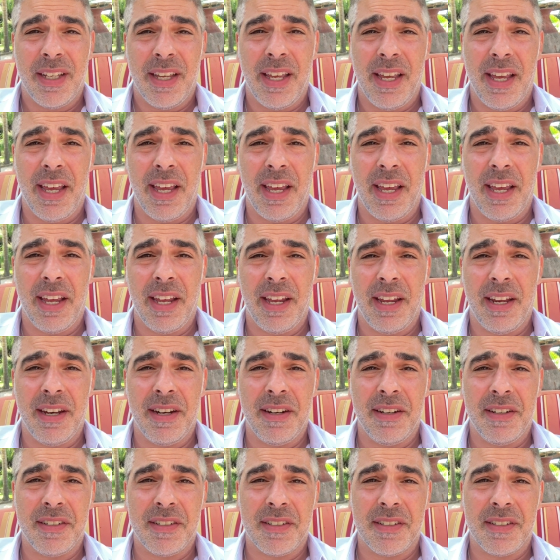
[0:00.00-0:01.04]

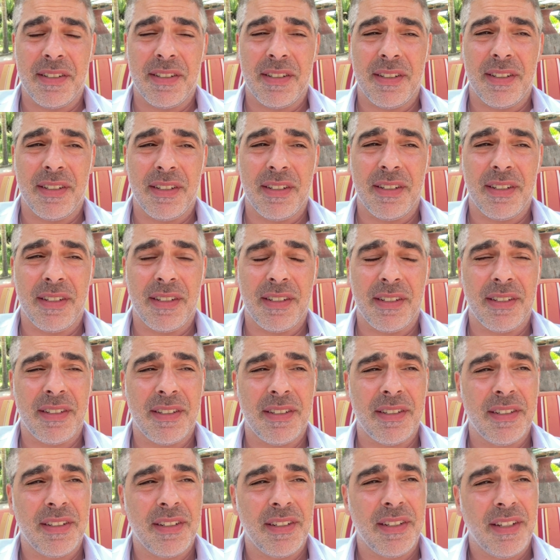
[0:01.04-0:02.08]
And
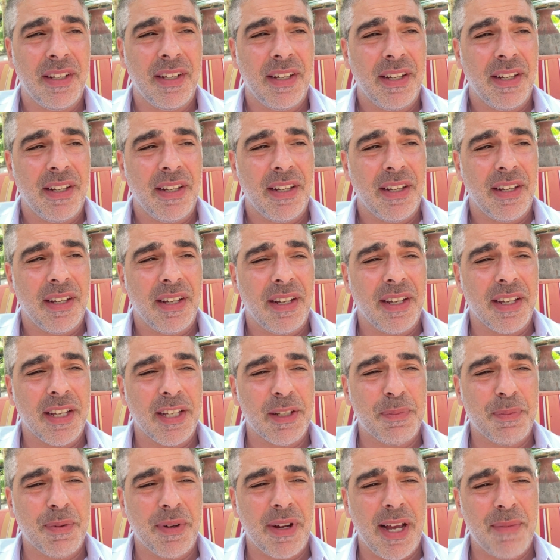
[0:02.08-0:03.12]
I
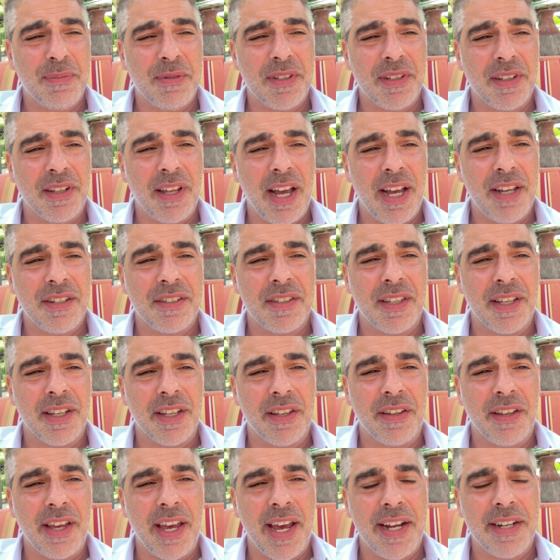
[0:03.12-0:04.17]
guess perhaps the last thing
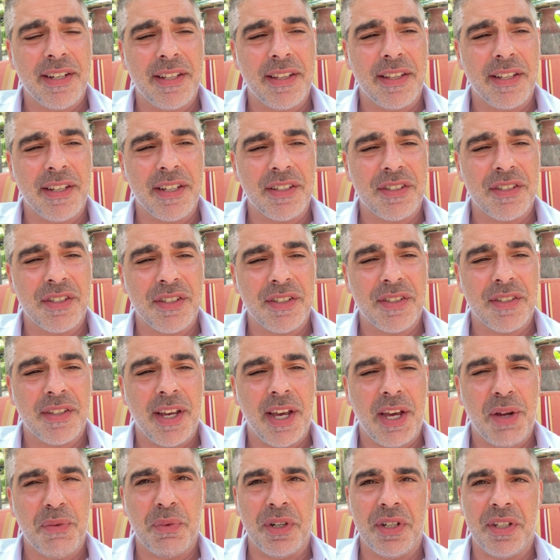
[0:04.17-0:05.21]
I'll add to this is
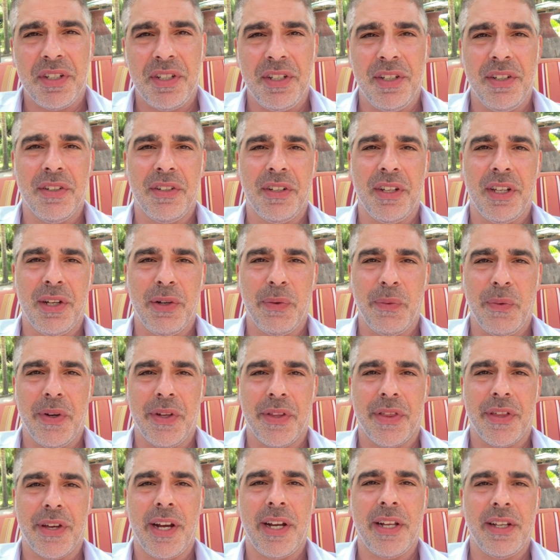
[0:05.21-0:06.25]
that we're dealing
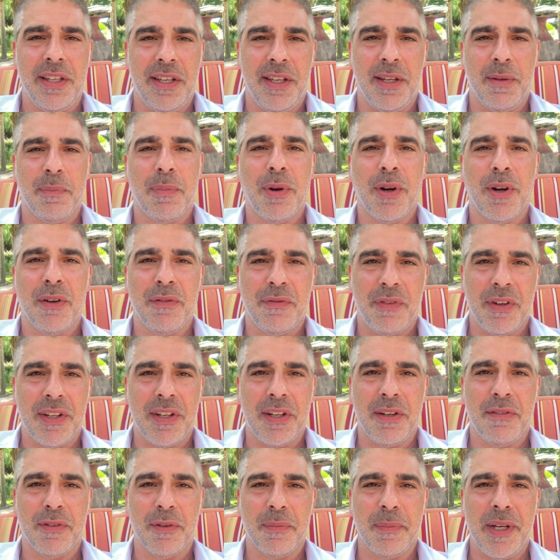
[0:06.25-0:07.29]
with highly imperfect
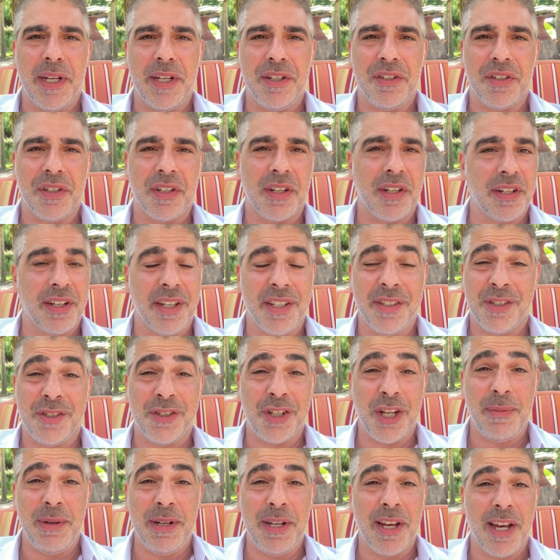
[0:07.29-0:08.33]
information. Unless
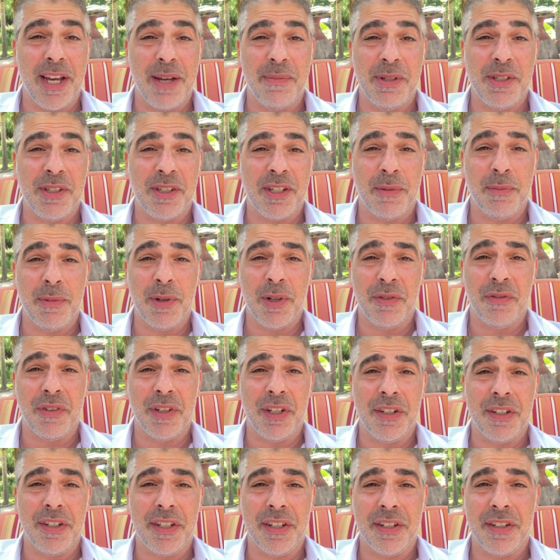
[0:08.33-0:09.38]
Jamie Dimon's coming over to
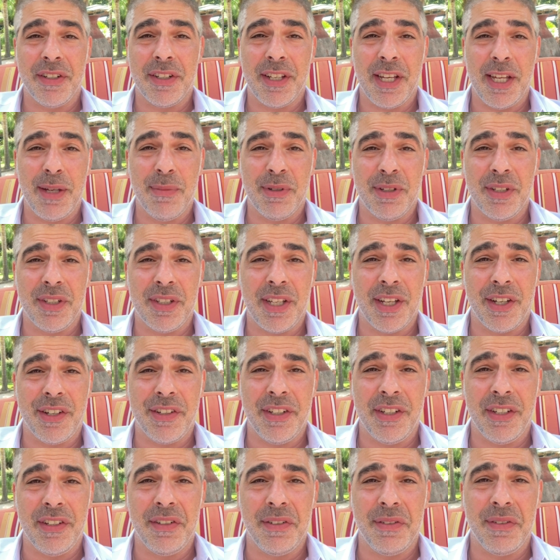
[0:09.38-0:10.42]
your dinner table and telling
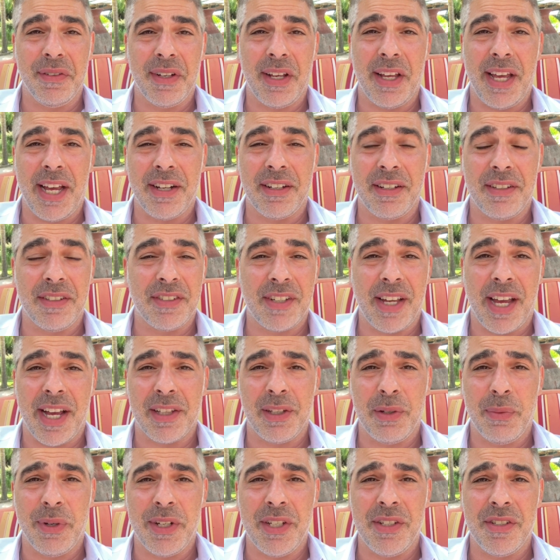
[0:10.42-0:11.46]
you
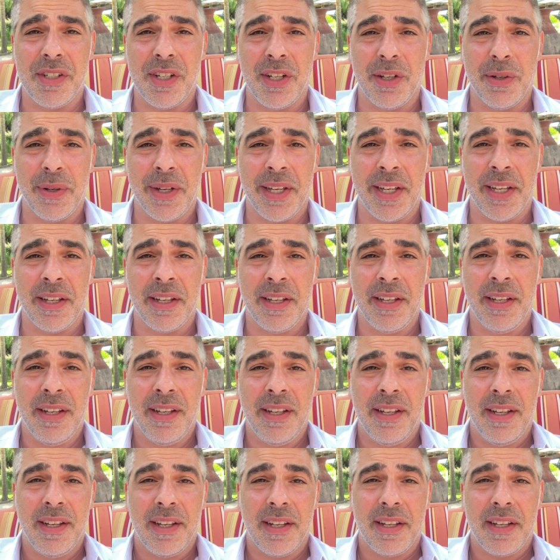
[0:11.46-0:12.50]
exactly what he's doing.
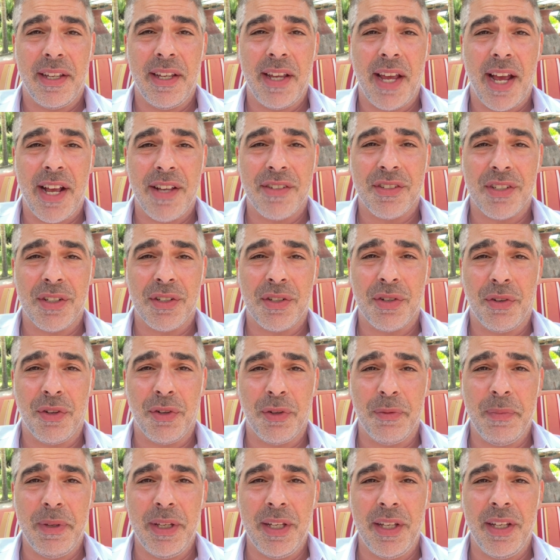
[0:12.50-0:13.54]
He hasn't
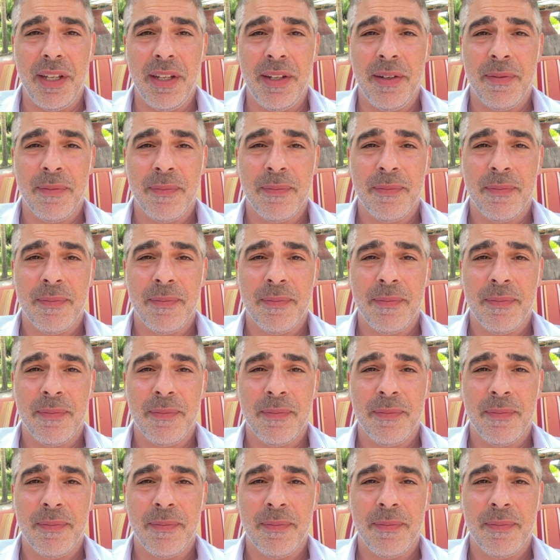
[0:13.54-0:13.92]
told me.